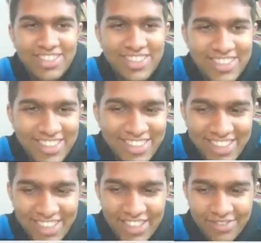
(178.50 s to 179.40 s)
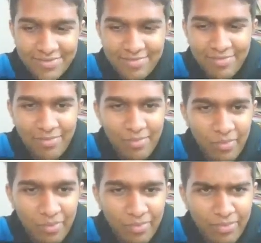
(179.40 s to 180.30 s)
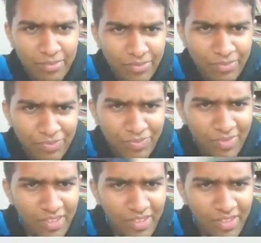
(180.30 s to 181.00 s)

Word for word: You can access Water World, Low